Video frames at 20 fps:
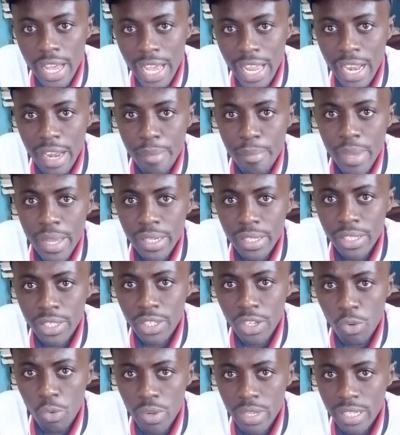
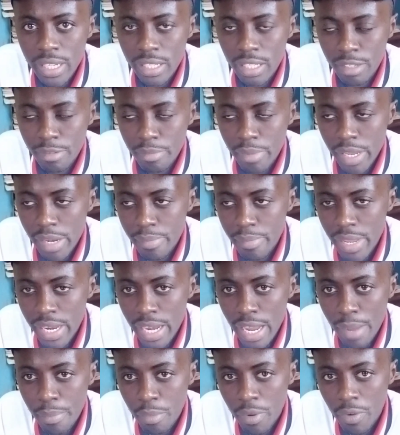element which has been
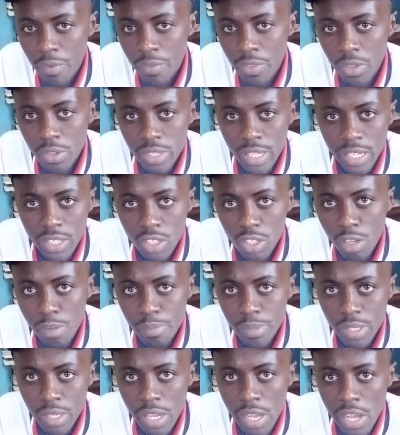made up of those
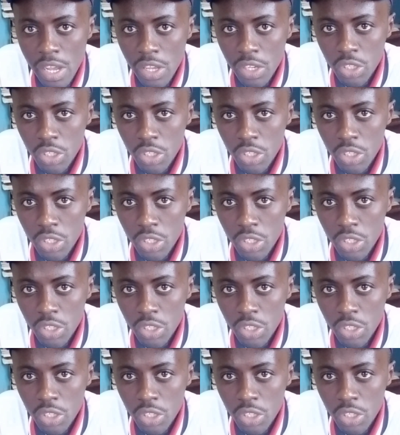atoms.